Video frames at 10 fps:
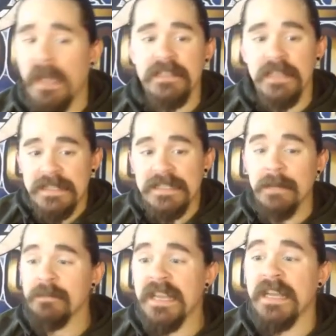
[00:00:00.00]
it's it
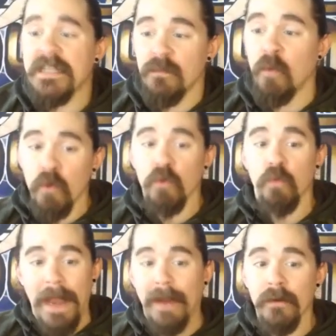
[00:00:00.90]
seems like it's more
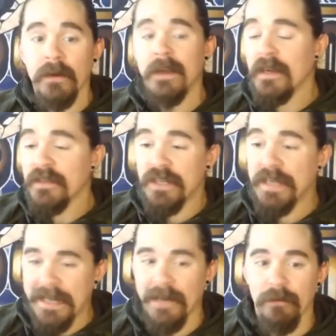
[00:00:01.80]
rare to
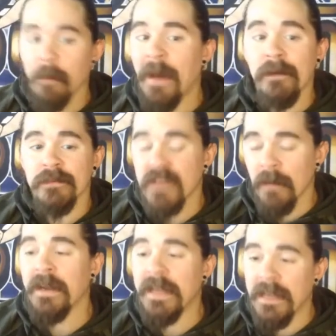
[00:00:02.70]
hear about
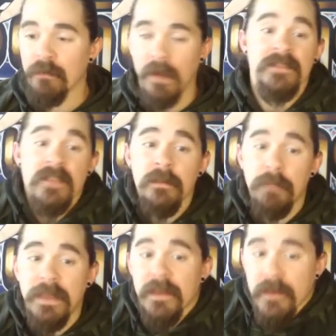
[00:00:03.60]
somebody in wrestling
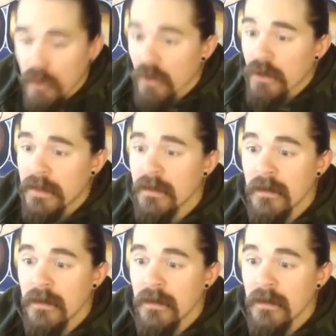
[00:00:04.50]
being good,